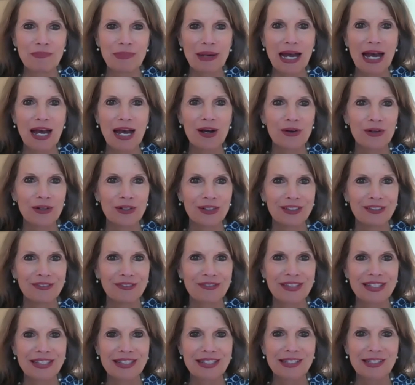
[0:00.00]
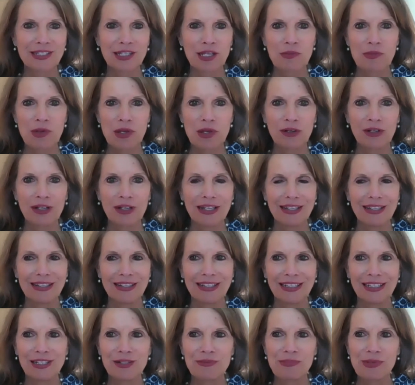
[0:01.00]
power of this community. I
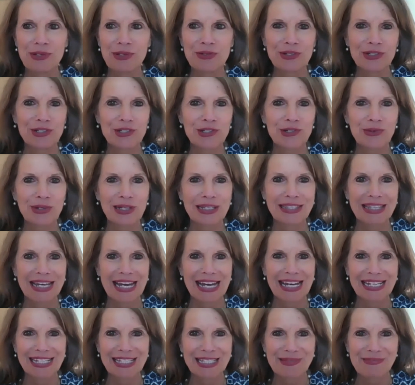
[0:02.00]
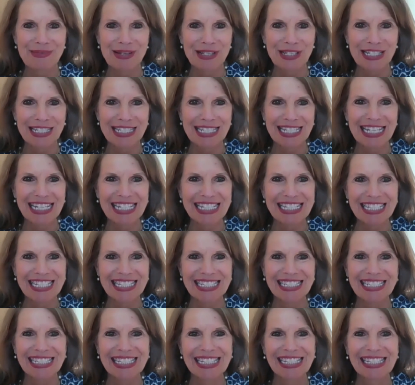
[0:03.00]
hope you enjoyed that as much as I
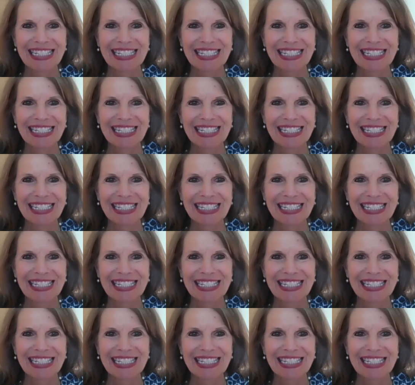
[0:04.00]
did.